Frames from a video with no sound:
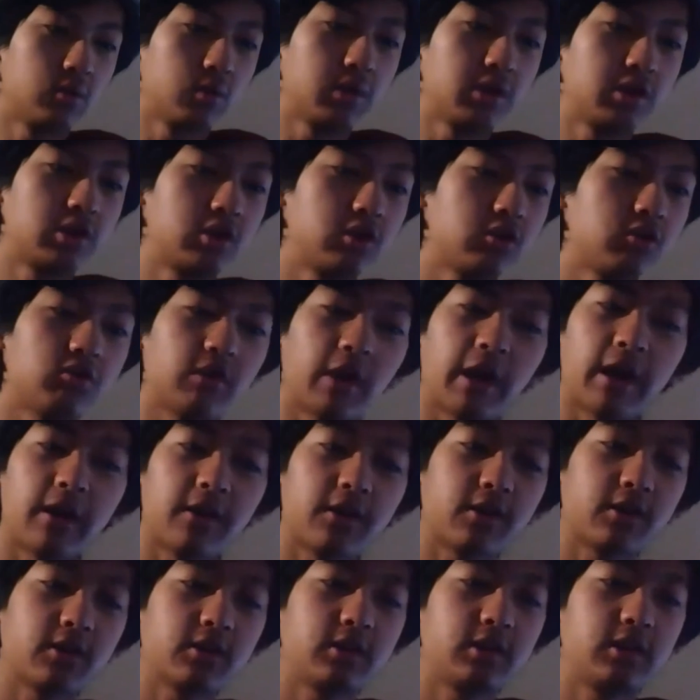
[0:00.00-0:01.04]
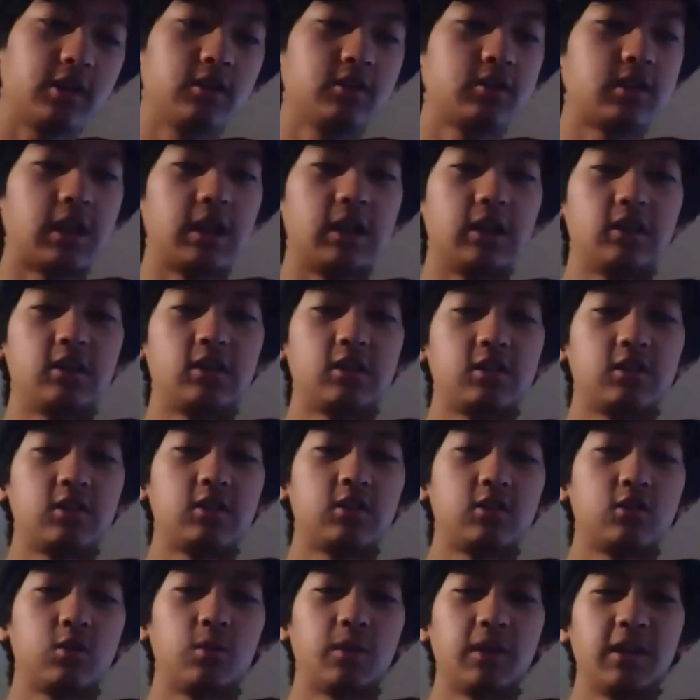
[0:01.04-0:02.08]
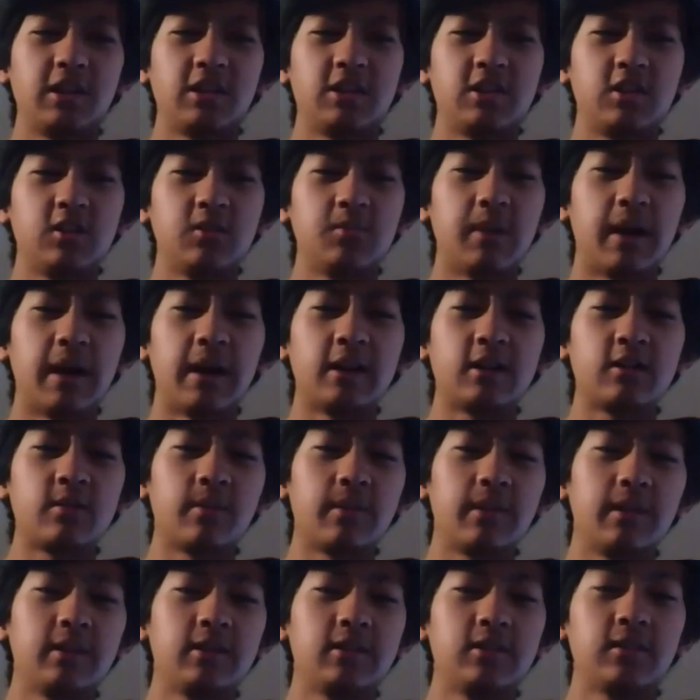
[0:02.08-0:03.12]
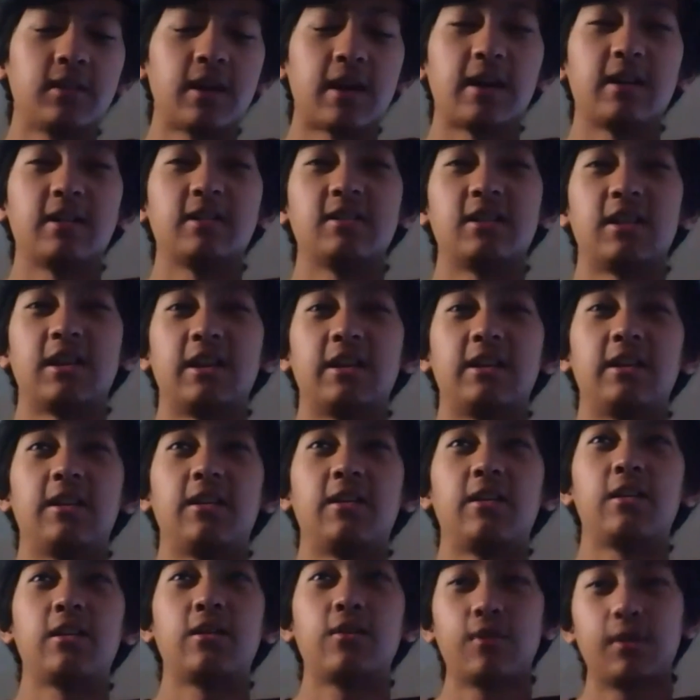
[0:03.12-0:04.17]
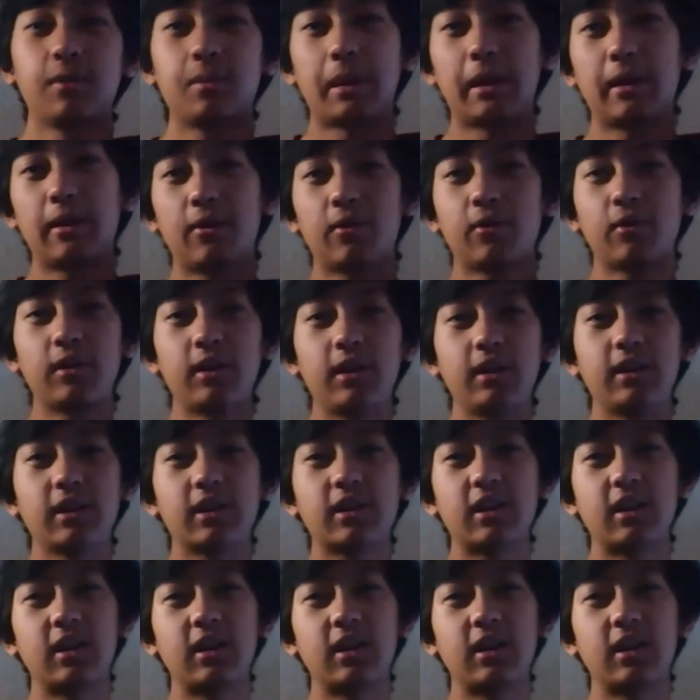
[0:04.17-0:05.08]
Would you rather use a 22 by 22 as a 3x3 in a